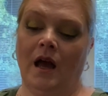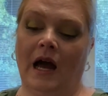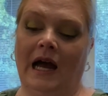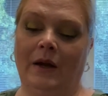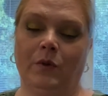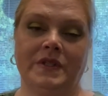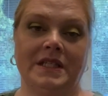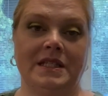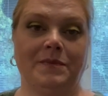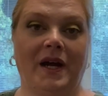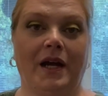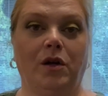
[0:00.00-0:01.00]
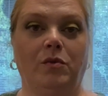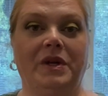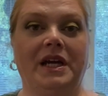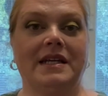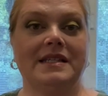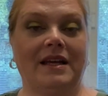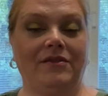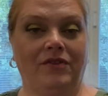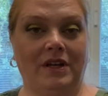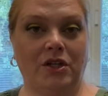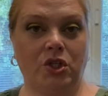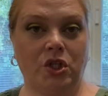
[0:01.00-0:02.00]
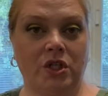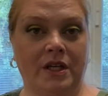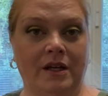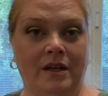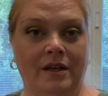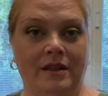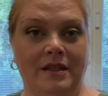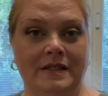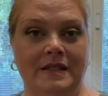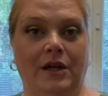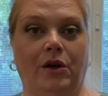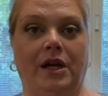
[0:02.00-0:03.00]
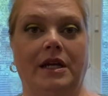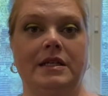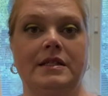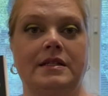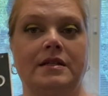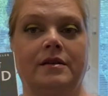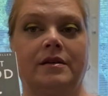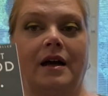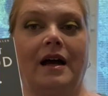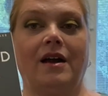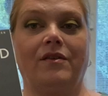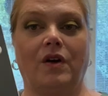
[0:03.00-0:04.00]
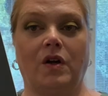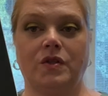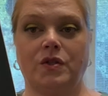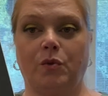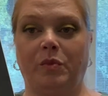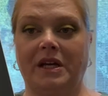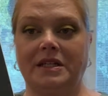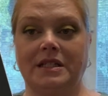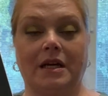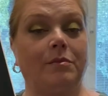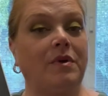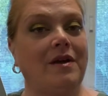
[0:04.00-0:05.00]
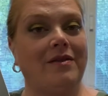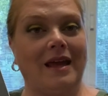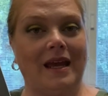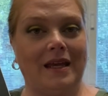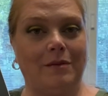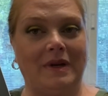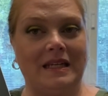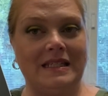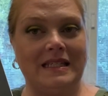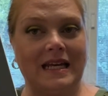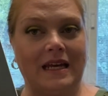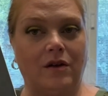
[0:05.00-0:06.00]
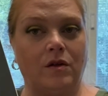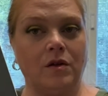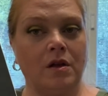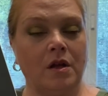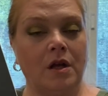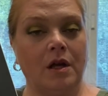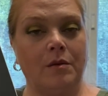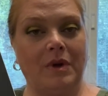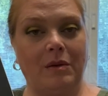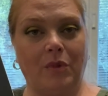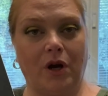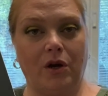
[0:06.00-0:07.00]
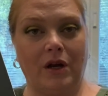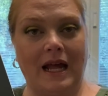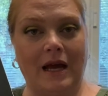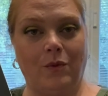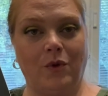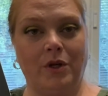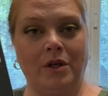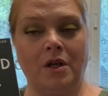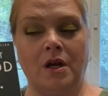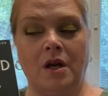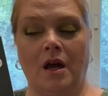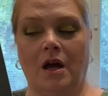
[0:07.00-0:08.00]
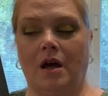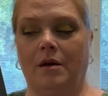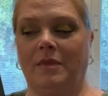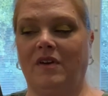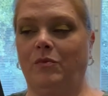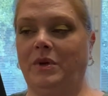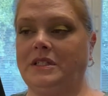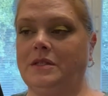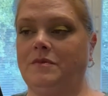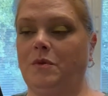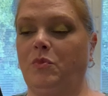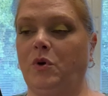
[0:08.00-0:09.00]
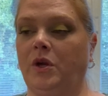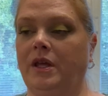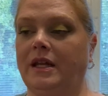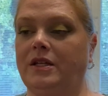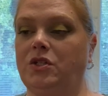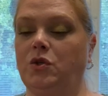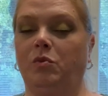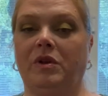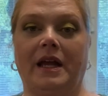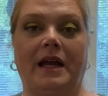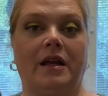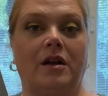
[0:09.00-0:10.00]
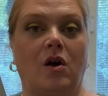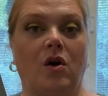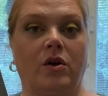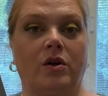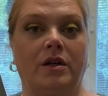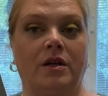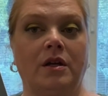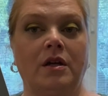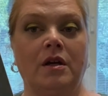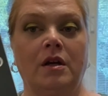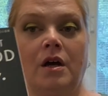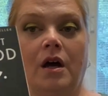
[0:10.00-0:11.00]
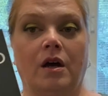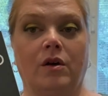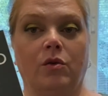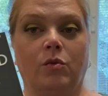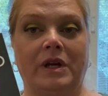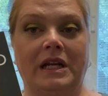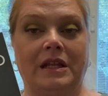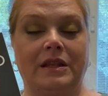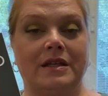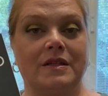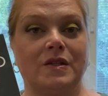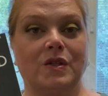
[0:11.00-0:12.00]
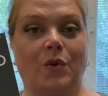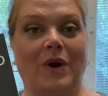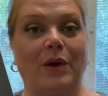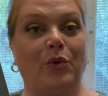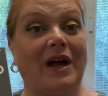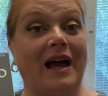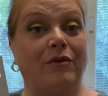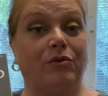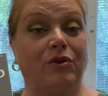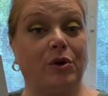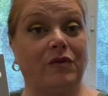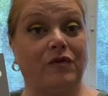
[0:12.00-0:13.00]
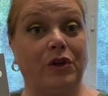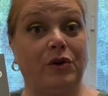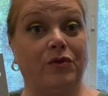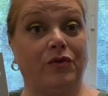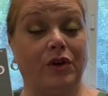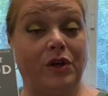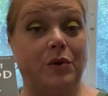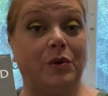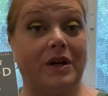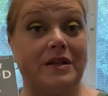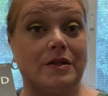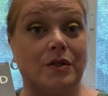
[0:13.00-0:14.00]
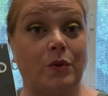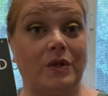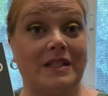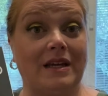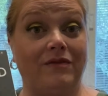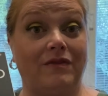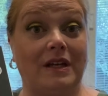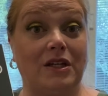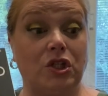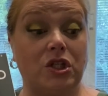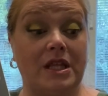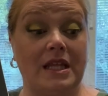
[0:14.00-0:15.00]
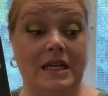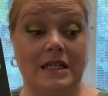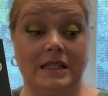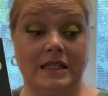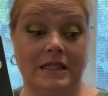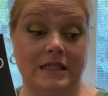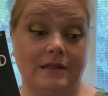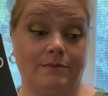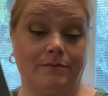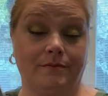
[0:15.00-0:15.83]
I was inspired because I finished the series. I have also picked up The Handmaid's Tale by Margaret Atwood. I picked up the book, and I do plan on reading this, so I will have a review for you as soon as I finish this.